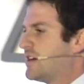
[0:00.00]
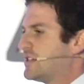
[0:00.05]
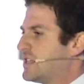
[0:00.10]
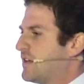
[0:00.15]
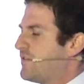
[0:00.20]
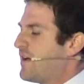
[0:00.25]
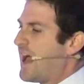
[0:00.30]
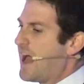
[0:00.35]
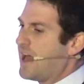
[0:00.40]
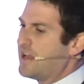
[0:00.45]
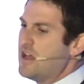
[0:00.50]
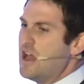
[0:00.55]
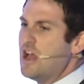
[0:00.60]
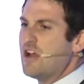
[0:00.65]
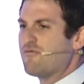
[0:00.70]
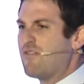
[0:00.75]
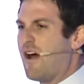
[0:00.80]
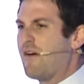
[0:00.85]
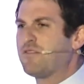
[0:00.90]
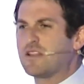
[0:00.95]
have had
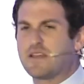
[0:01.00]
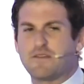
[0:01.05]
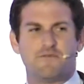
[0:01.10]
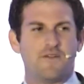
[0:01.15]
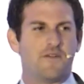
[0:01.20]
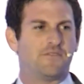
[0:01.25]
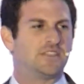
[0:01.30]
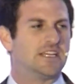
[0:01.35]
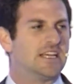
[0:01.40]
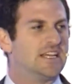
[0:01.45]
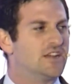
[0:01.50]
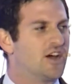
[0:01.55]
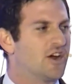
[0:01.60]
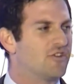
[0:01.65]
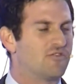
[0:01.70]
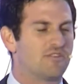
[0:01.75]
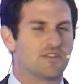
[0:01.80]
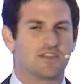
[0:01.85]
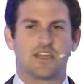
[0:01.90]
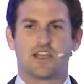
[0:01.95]
roughly
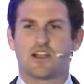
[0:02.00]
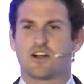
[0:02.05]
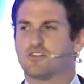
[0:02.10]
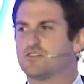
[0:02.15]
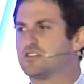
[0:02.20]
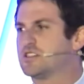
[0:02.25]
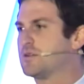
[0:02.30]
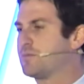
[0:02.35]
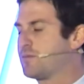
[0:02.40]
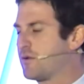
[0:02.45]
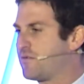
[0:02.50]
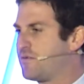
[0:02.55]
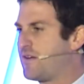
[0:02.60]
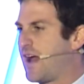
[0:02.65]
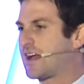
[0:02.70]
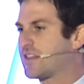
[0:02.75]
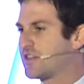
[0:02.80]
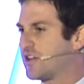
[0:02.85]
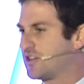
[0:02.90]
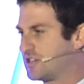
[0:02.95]
1,500 years to
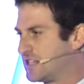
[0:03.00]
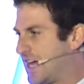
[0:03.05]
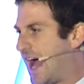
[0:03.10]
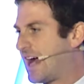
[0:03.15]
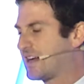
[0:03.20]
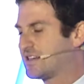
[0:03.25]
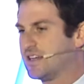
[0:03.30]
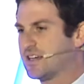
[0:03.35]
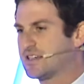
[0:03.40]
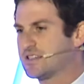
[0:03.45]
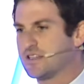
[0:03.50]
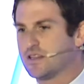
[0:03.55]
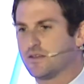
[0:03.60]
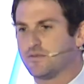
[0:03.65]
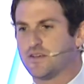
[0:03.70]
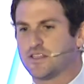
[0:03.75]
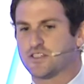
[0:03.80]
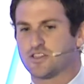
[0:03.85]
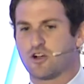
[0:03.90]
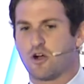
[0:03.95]
perfect their tactics in the
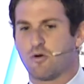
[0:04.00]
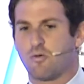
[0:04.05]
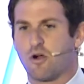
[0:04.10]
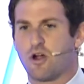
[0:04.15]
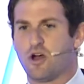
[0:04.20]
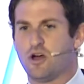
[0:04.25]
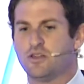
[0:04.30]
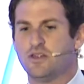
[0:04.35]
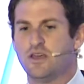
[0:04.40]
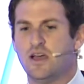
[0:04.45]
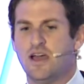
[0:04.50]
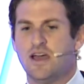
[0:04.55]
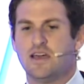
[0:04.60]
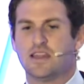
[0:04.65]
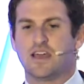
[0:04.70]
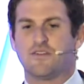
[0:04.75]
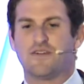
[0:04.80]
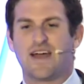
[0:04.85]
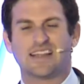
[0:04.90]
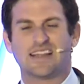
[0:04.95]
physical world, they've had